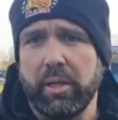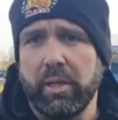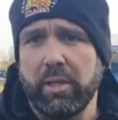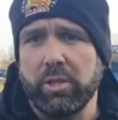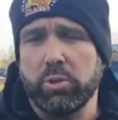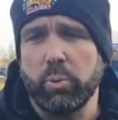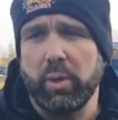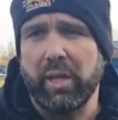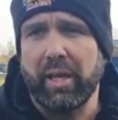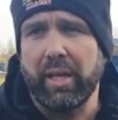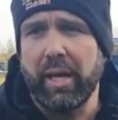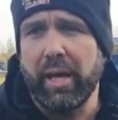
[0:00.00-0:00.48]
means
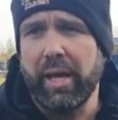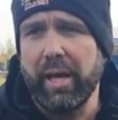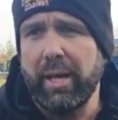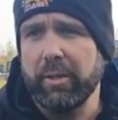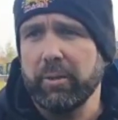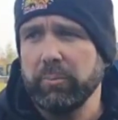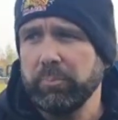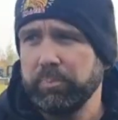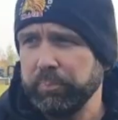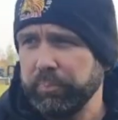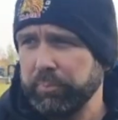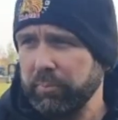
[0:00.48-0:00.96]
we get
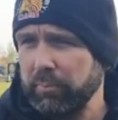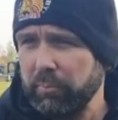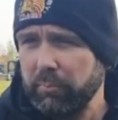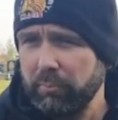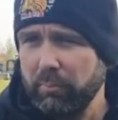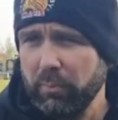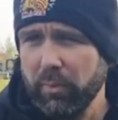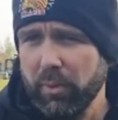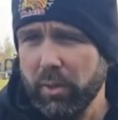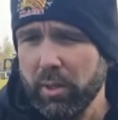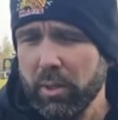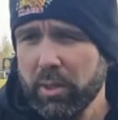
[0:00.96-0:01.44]

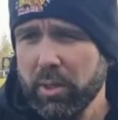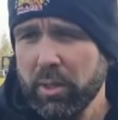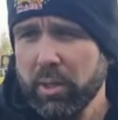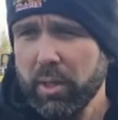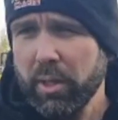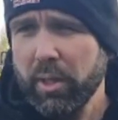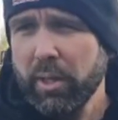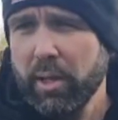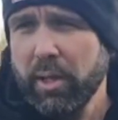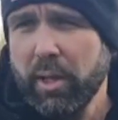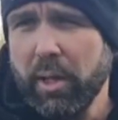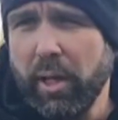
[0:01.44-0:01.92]

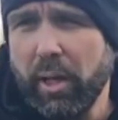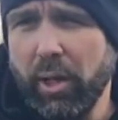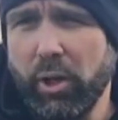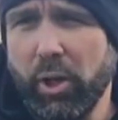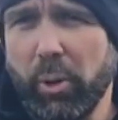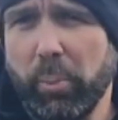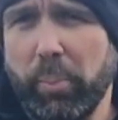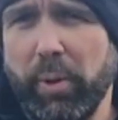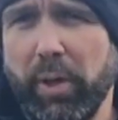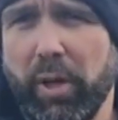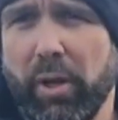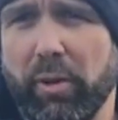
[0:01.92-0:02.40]
a
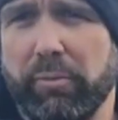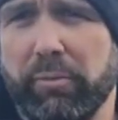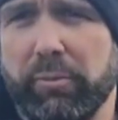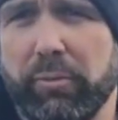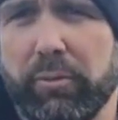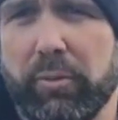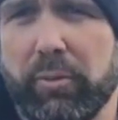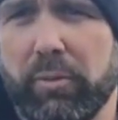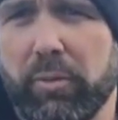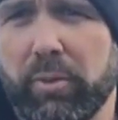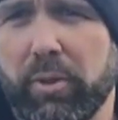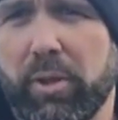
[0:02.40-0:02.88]
little bit of
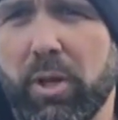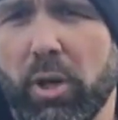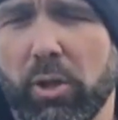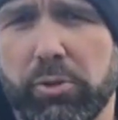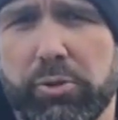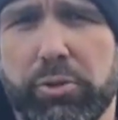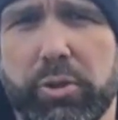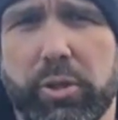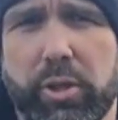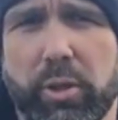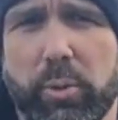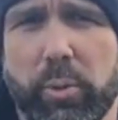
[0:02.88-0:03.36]

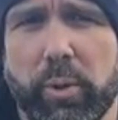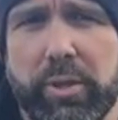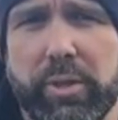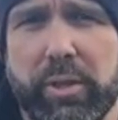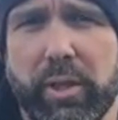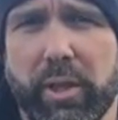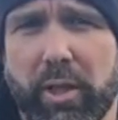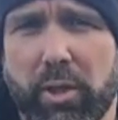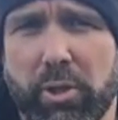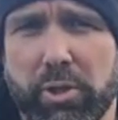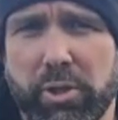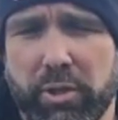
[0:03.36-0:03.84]

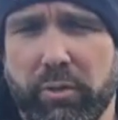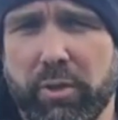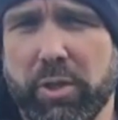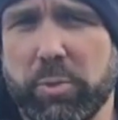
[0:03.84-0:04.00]
continuity, because there